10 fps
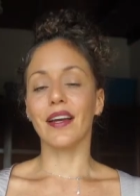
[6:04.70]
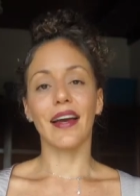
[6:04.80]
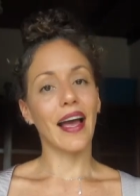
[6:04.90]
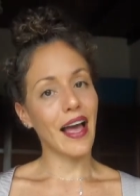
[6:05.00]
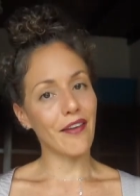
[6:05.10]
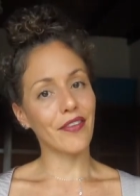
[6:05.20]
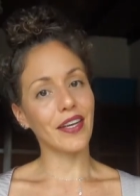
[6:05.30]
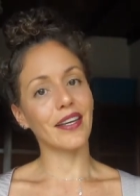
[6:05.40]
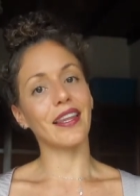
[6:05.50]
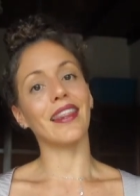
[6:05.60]

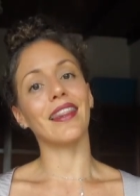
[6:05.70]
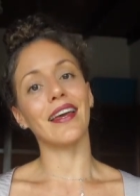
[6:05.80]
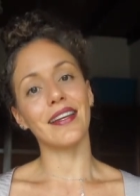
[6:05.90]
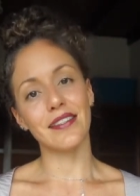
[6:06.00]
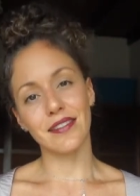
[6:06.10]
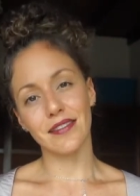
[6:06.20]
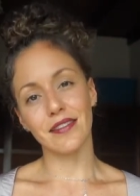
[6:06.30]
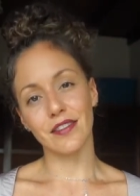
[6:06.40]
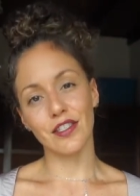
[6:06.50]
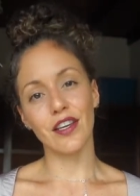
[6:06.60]
having less
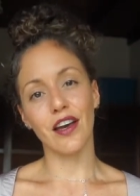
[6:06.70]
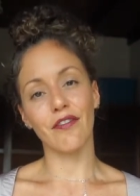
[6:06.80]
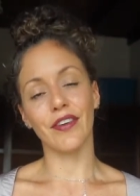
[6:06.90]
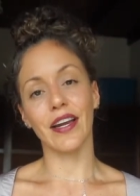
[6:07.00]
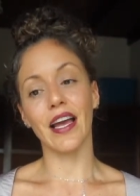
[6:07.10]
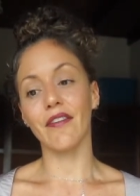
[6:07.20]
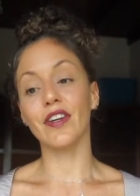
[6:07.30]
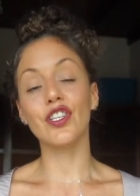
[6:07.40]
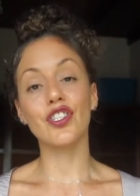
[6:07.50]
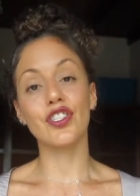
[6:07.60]
stuff and
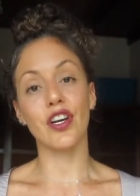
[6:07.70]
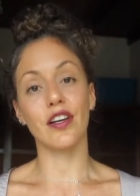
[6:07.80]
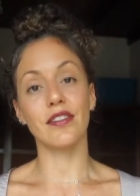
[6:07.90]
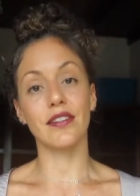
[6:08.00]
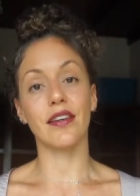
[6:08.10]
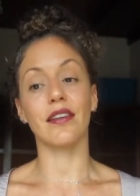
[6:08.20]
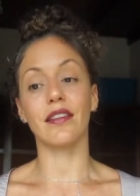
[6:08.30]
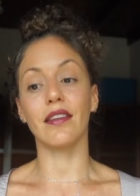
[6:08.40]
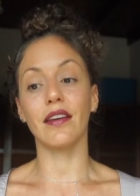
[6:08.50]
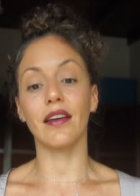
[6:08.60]
having just the,
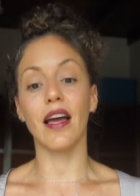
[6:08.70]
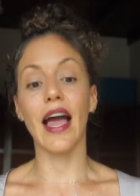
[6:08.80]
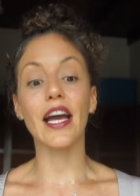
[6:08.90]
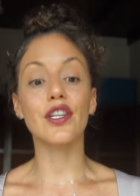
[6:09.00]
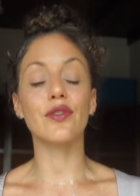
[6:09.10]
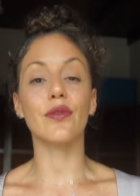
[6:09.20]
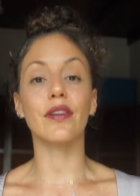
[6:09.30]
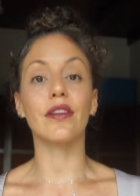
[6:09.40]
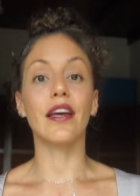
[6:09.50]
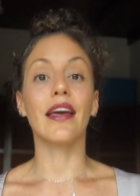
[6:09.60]
the
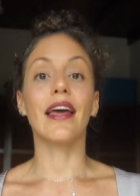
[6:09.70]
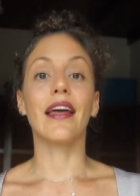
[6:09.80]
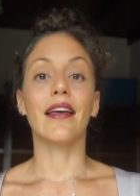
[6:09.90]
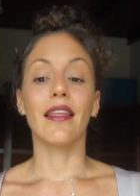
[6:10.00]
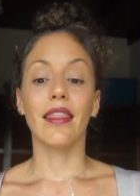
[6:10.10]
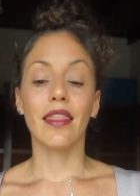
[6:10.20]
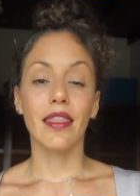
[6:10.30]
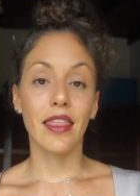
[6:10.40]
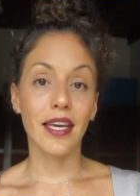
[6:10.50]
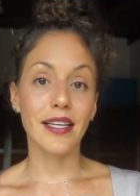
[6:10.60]
actual
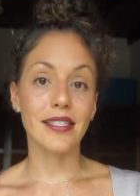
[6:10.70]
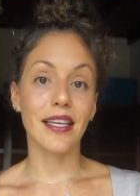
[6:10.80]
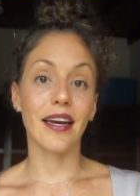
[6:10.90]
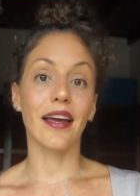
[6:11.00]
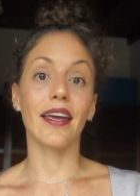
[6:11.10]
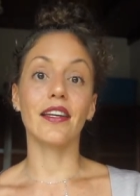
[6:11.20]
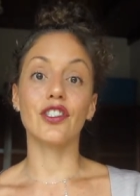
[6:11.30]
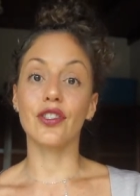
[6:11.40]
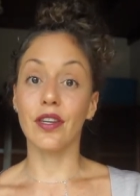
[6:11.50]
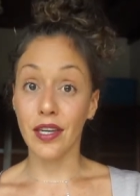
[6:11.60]
things that I
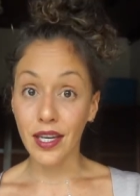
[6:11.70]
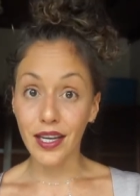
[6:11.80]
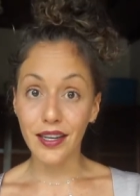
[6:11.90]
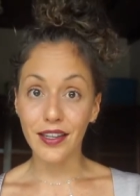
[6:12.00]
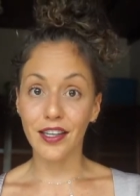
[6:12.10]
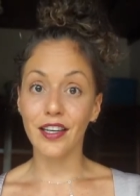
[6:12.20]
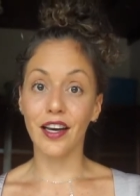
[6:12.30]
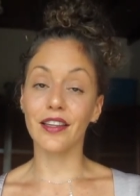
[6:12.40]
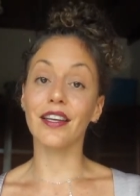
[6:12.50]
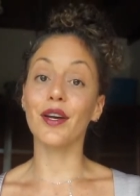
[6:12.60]
need,
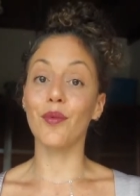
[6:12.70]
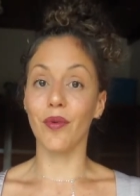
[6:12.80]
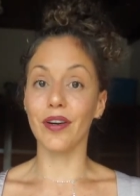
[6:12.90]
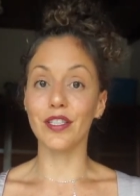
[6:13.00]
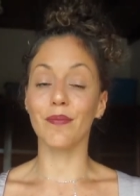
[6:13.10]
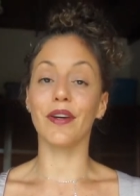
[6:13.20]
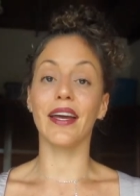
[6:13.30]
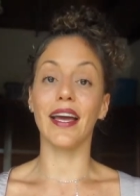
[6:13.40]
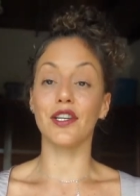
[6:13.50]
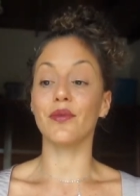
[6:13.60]
not that I want, but
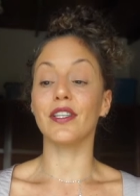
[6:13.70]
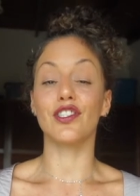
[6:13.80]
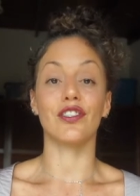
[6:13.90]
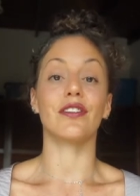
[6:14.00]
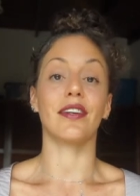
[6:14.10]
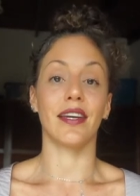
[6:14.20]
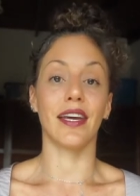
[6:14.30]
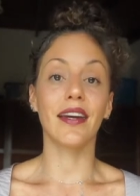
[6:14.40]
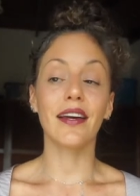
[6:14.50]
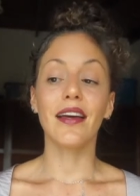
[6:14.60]
I actually just
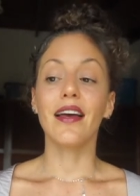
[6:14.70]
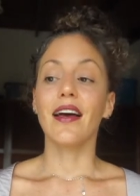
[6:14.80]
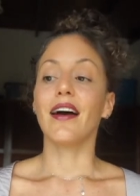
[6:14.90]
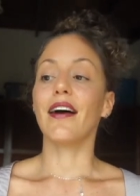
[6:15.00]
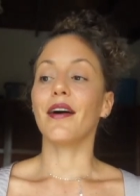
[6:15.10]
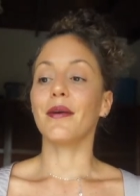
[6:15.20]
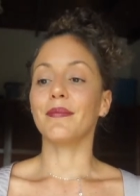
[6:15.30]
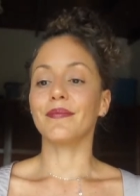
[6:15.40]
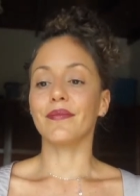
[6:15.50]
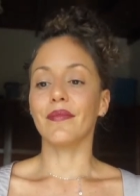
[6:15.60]
need, um,
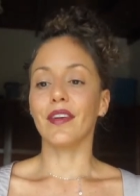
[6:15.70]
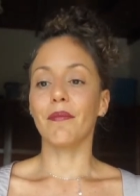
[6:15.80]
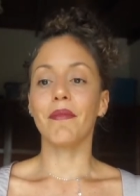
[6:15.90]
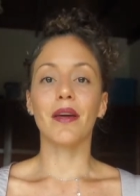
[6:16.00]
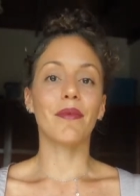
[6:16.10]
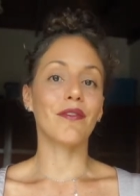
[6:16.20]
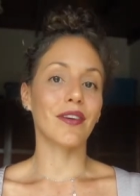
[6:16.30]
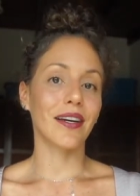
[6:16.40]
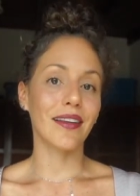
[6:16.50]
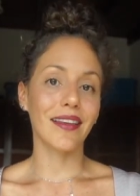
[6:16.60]
make me
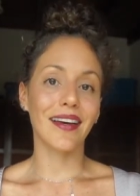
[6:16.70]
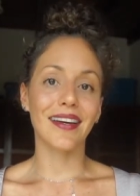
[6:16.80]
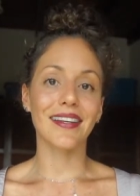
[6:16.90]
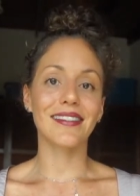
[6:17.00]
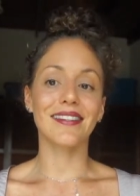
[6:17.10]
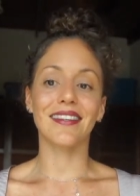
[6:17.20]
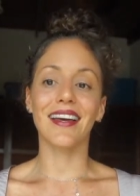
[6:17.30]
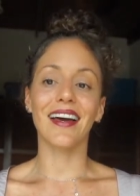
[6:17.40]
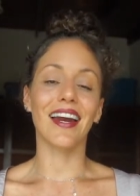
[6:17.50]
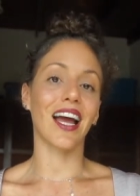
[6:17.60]
realize
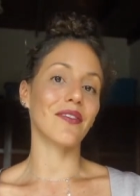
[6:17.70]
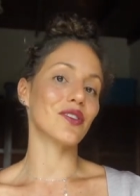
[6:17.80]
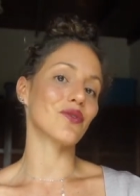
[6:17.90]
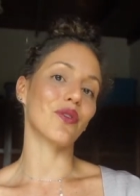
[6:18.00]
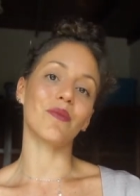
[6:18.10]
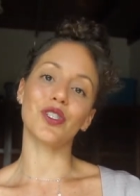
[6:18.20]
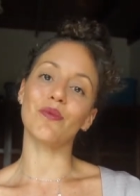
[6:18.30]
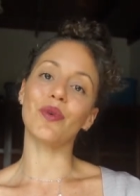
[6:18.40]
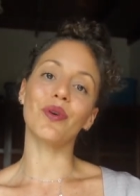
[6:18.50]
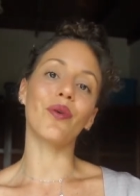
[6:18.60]
that I have so much
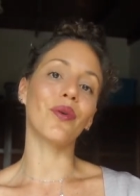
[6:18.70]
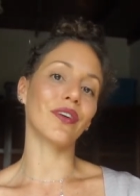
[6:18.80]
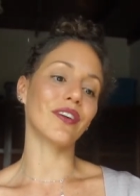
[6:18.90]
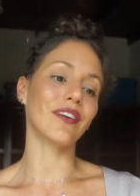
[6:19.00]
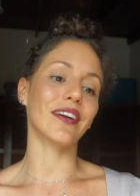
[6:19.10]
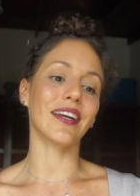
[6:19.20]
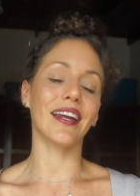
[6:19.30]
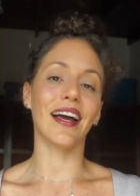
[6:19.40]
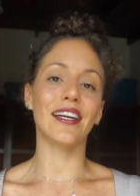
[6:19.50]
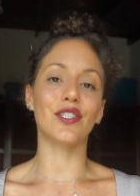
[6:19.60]
more order and I